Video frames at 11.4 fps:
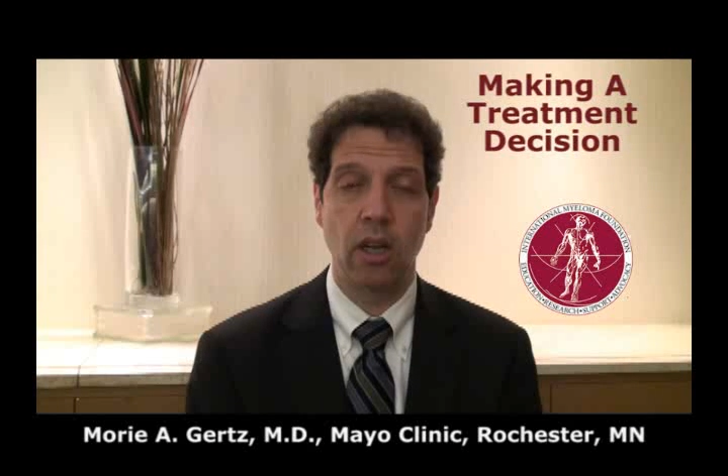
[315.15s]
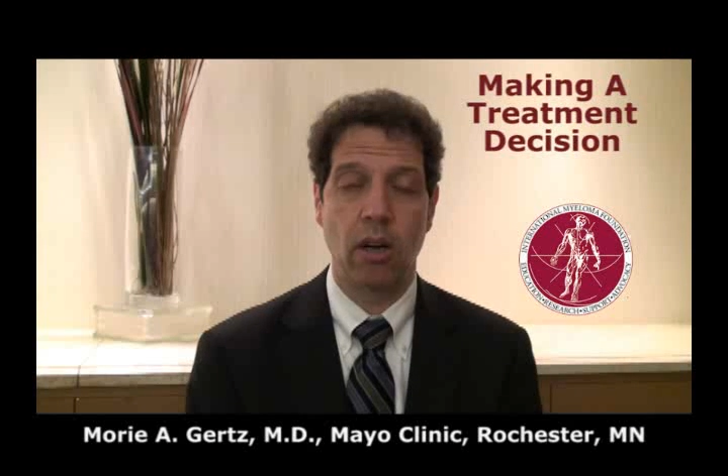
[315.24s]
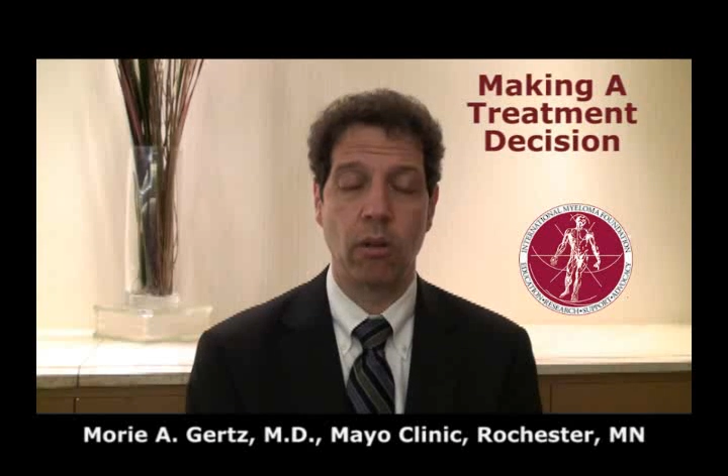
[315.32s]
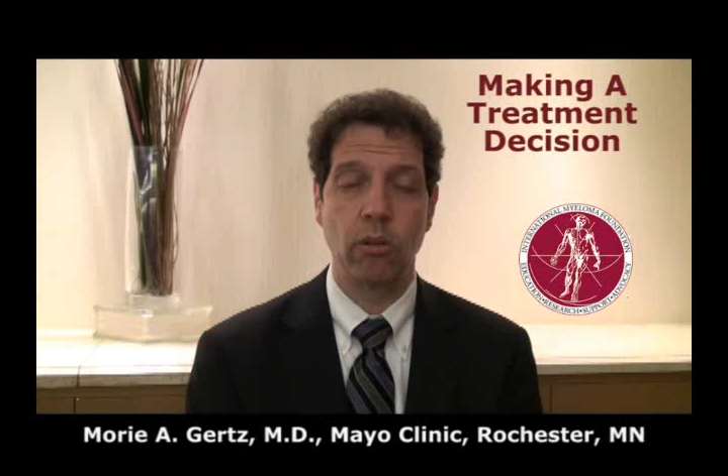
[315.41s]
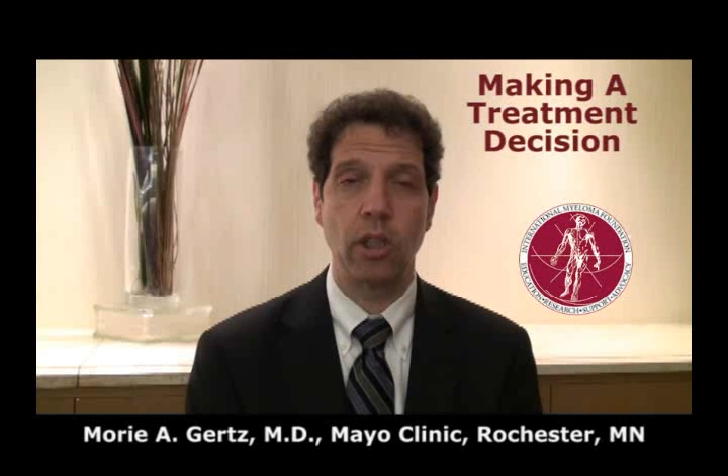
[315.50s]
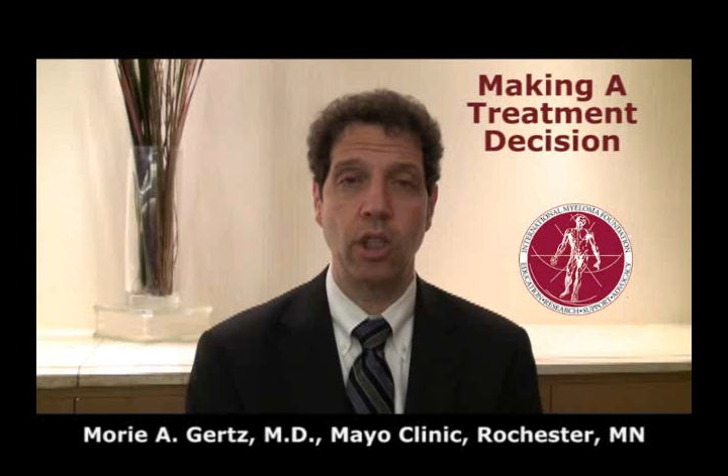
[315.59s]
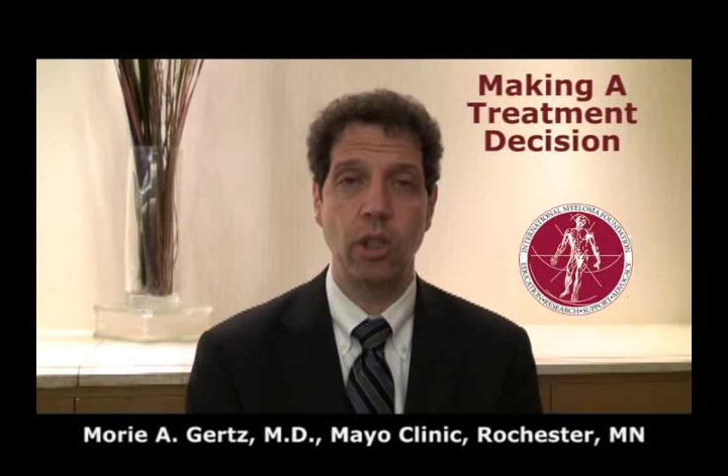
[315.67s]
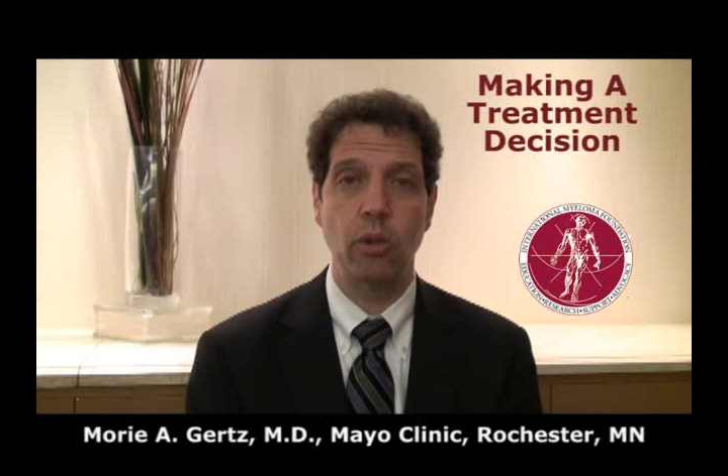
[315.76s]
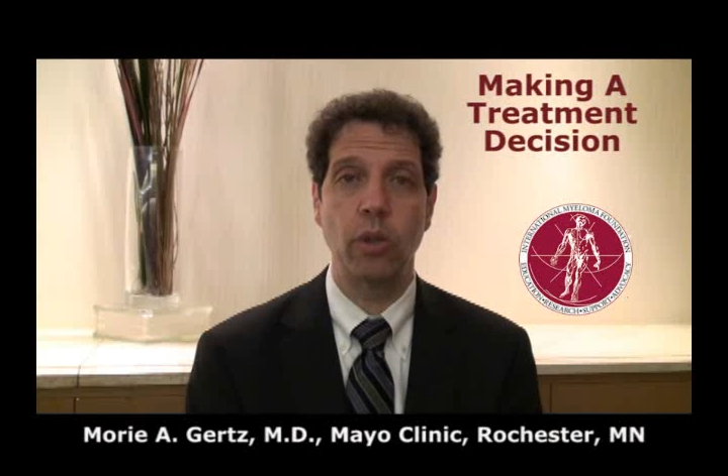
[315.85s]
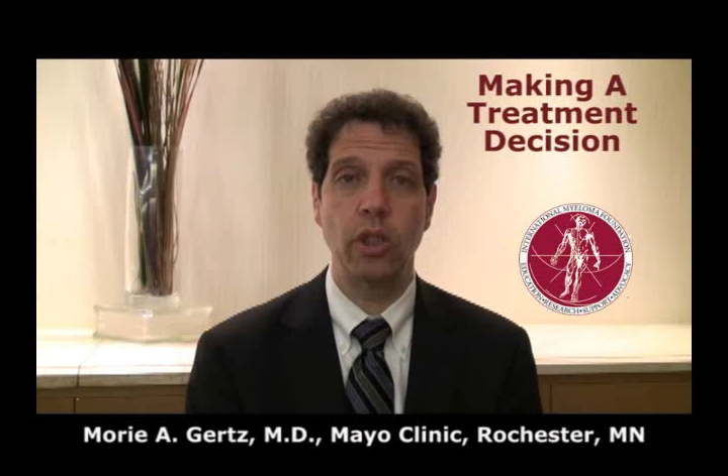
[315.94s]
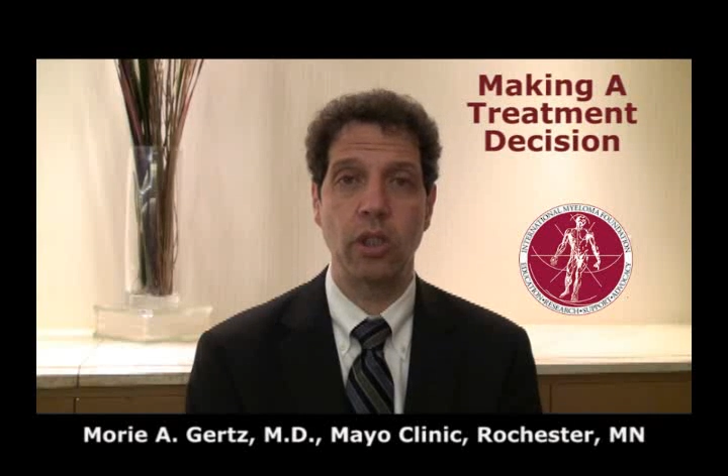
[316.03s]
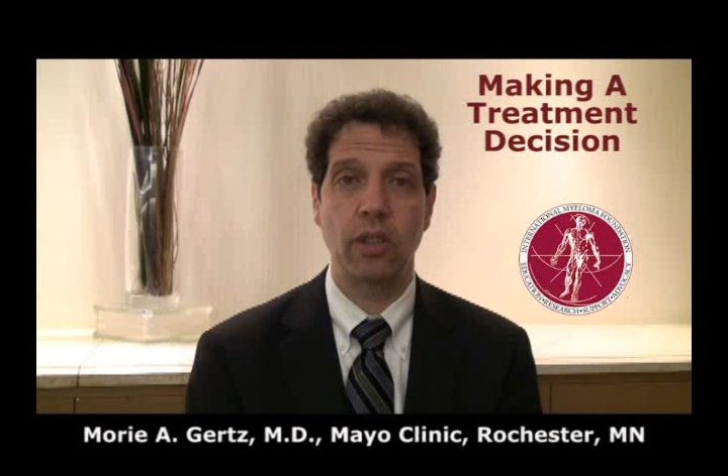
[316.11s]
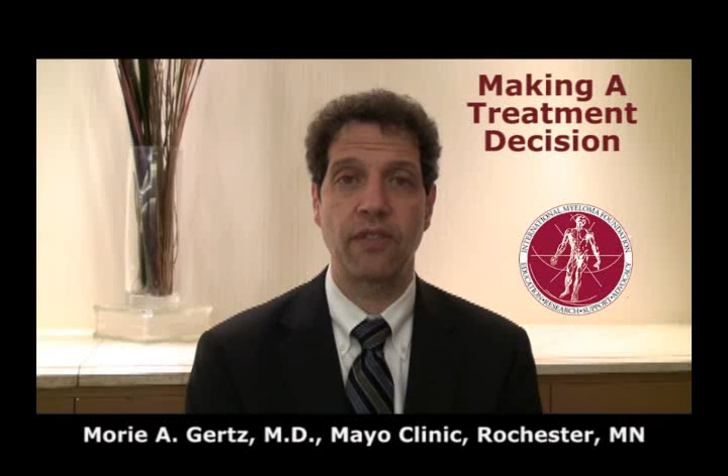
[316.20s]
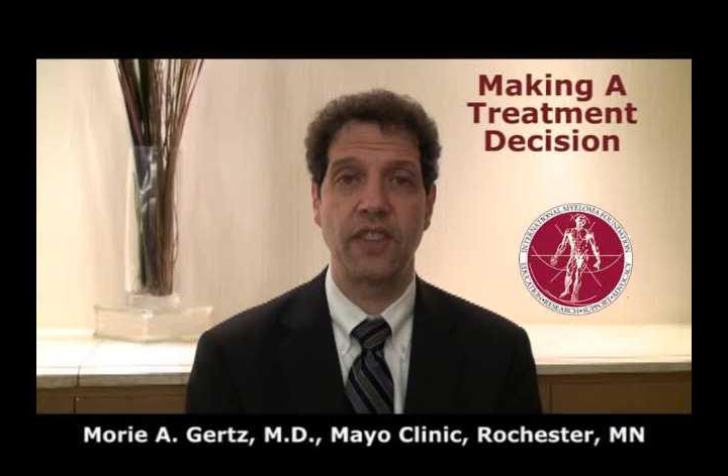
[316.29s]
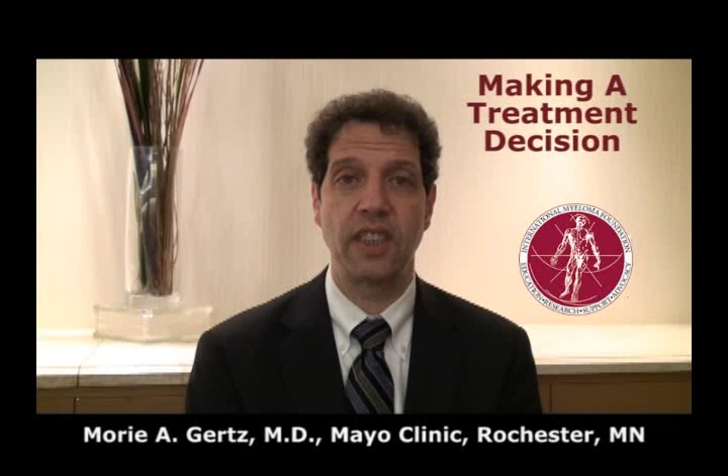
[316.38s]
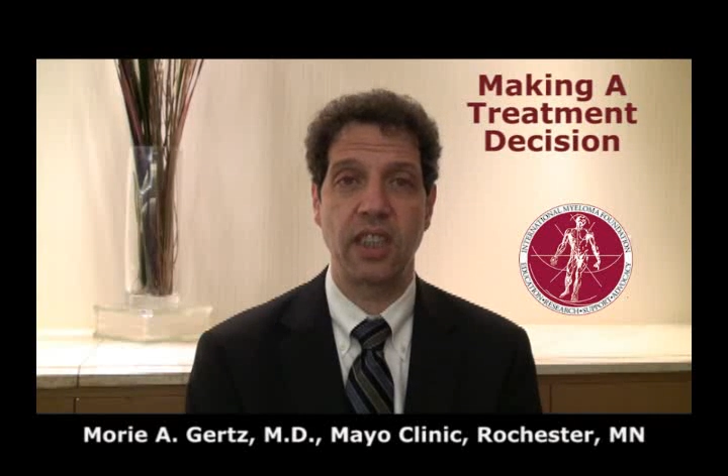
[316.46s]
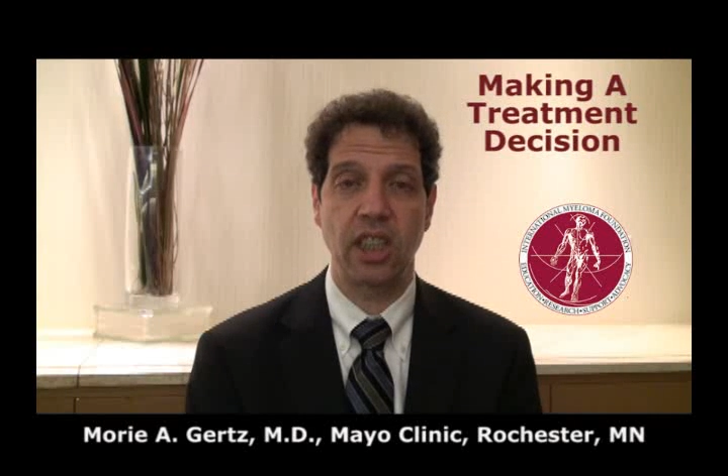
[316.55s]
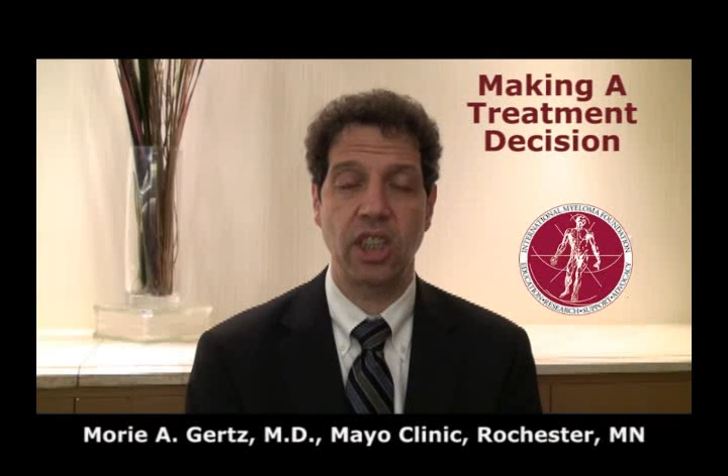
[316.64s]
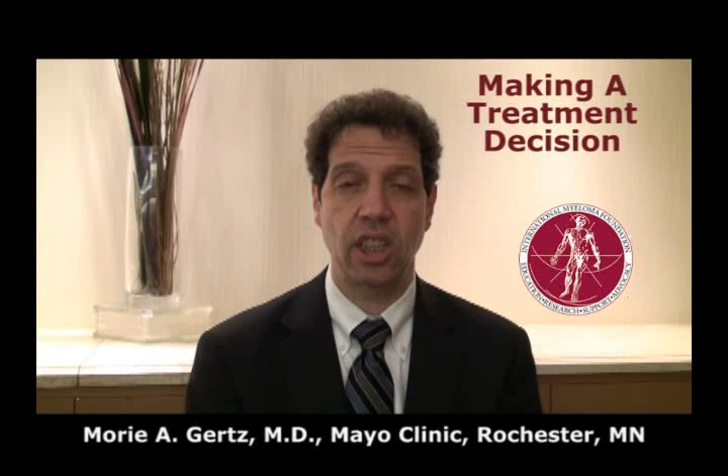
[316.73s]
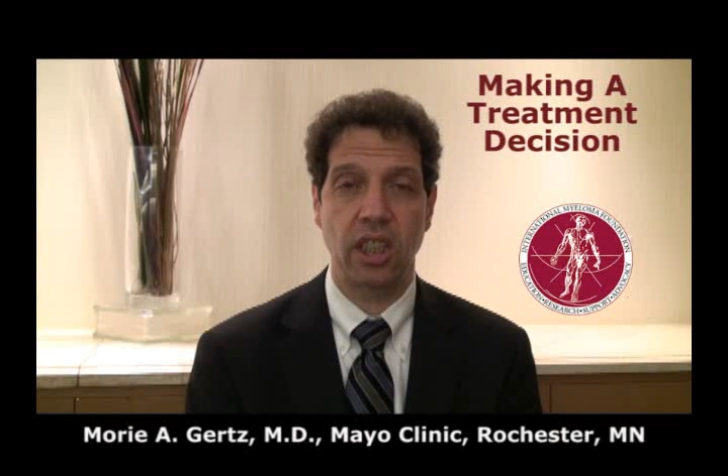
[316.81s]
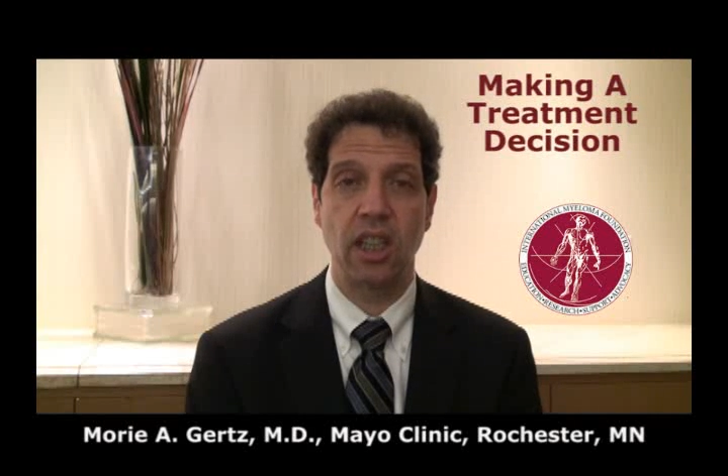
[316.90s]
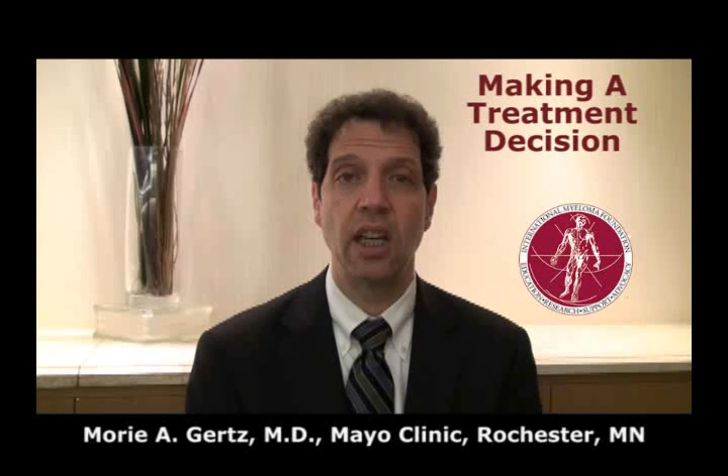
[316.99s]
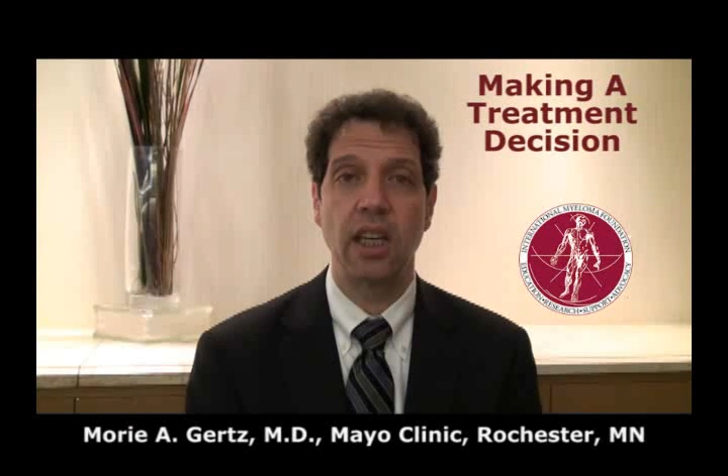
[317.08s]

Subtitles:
Only you and your physician